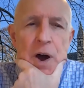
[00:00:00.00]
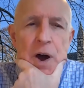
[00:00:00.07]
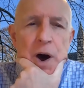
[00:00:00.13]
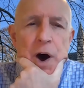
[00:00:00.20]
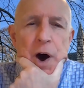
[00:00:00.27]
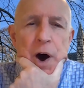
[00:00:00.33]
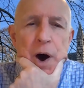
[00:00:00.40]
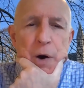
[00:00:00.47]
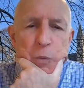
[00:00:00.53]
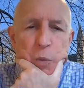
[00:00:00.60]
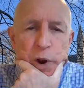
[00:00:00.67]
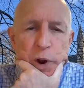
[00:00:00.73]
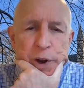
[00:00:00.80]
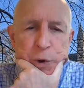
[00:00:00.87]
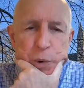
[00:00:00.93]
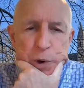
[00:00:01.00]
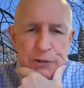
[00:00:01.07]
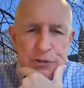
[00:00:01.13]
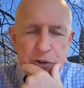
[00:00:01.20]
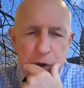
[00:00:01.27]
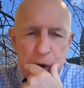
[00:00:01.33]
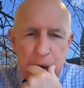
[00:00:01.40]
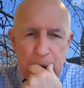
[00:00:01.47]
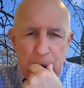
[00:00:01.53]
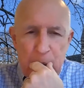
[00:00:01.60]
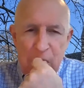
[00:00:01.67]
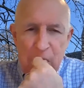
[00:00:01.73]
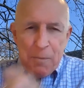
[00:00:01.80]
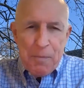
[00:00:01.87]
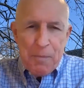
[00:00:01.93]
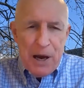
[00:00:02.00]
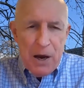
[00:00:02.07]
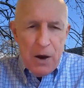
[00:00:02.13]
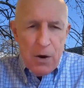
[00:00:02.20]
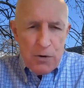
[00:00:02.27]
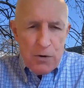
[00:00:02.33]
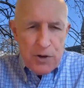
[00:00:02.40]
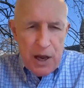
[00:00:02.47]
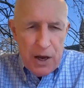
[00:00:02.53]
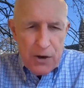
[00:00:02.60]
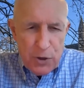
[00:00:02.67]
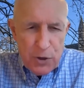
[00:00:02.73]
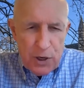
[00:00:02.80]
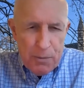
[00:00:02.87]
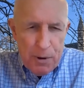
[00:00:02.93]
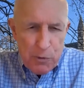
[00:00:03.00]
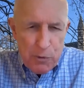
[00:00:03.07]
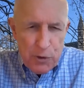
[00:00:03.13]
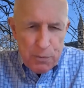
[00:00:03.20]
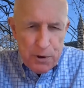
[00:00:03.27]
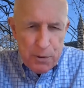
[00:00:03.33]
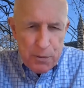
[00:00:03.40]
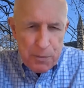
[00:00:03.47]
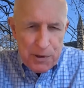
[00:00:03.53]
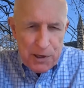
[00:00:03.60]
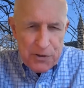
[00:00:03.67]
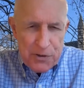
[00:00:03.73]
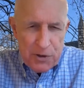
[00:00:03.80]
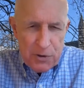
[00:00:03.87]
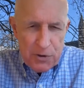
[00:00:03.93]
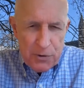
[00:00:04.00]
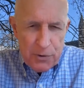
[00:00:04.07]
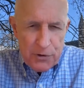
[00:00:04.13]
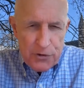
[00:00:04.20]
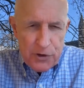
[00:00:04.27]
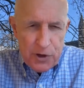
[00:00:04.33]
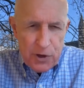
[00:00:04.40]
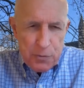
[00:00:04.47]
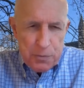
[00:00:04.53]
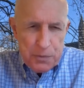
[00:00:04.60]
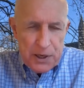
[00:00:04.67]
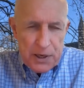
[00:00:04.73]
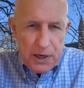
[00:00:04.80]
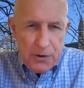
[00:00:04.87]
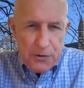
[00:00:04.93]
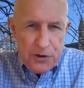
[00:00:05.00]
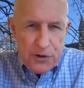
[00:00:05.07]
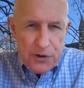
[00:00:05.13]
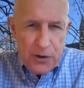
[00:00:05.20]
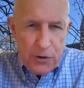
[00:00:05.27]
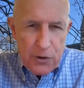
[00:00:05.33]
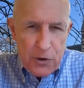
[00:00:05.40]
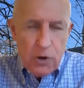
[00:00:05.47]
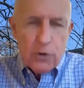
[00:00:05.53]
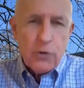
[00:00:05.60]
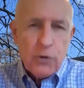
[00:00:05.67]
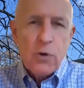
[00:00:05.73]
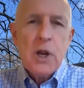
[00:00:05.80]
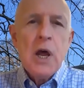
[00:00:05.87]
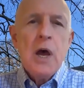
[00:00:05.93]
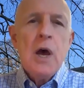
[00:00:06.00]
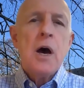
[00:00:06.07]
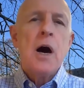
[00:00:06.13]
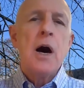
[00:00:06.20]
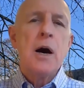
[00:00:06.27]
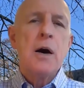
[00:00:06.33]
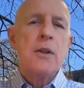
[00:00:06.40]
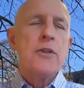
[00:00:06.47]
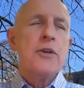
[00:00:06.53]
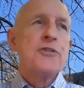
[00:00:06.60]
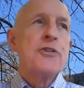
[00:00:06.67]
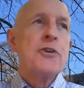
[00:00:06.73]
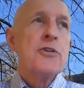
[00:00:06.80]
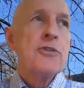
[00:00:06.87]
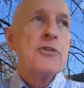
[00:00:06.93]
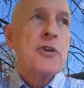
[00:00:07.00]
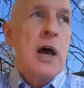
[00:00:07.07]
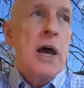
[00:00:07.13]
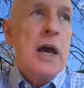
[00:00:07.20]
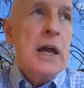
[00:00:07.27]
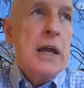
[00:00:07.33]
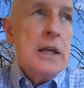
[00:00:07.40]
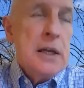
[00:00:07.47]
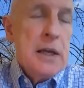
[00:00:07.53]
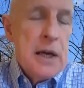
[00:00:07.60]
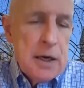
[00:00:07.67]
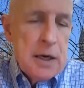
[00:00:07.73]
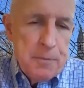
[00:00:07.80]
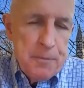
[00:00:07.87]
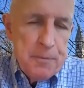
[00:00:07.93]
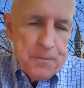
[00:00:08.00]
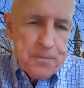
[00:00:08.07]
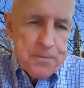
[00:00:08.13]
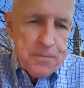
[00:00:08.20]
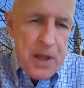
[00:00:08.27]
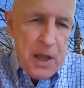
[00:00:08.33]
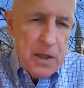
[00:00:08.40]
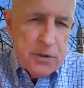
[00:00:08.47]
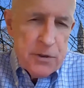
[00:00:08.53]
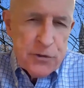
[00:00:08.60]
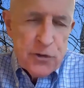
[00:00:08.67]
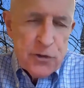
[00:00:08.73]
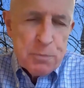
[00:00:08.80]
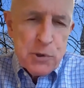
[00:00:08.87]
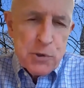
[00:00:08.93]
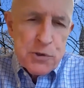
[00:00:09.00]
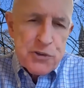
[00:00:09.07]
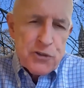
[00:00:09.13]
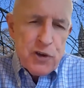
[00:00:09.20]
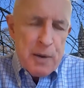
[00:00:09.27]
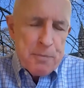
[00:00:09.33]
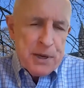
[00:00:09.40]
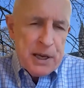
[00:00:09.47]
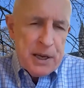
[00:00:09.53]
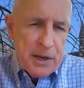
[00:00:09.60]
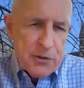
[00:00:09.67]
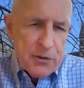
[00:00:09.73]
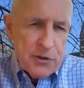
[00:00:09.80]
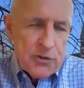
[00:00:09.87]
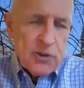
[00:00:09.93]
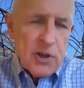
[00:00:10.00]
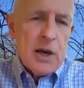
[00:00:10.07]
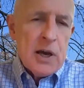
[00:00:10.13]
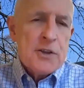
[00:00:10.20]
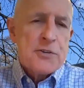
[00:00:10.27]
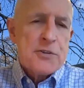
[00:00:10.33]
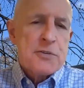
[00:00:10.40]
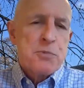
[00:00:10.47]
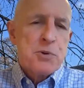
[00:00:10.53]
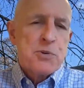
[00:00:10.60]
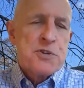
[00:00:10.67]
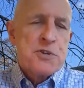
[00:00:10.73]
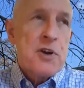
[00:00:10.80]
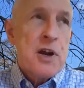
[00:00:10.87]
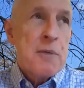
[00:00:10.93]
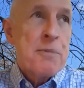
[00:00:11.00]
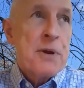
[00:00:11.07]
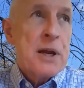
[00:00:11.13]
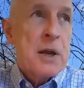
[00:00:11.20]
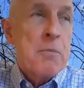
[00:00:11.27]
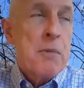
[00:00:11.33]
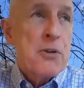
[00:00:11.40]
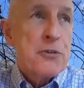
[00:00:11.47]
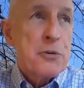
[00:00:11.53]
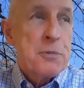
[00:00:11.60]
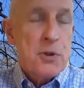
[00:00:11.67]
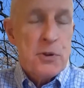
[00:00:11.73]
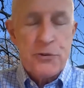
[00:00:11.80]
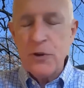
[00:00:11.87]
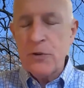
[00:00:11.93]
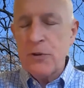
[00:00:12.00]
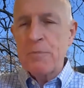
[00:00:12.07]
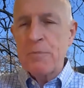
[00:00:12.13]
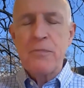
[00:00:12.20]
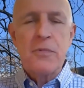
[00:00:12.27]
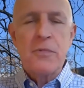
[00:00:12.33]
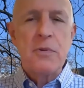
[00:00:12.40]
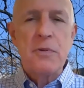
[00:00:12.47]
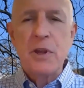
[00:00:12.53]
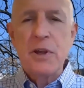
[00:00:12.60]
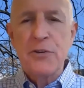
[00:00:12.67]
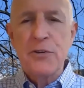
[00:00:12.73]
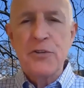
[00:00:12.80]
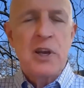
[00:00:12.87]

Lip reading: One question here about how do you come up with a probability on the result being outside the corridor? This is a bootstrapping exercise, bootstrapping multiple. So there's